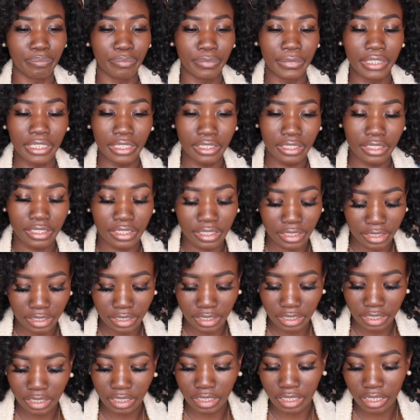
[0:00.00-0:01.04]

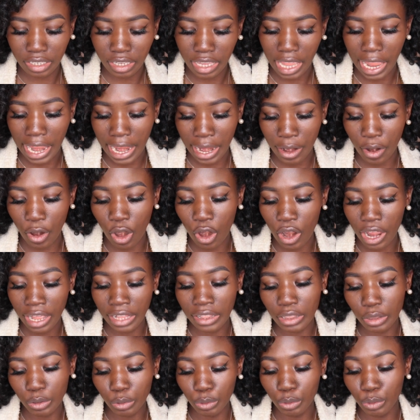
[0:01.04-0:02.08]
this hair
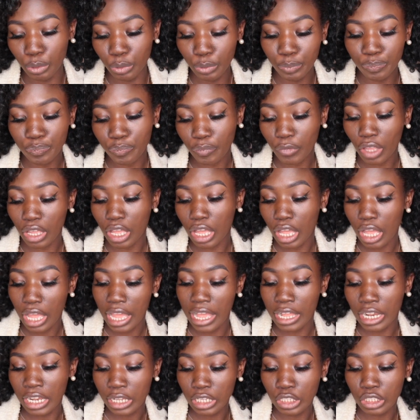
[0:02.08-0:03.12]
and do
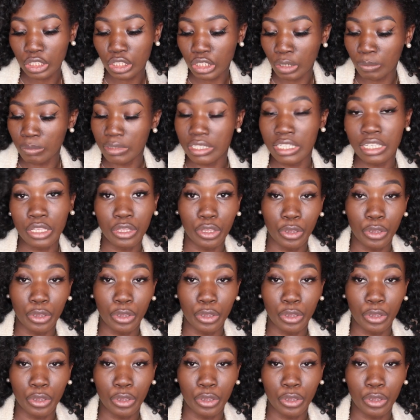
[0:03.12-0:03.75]
something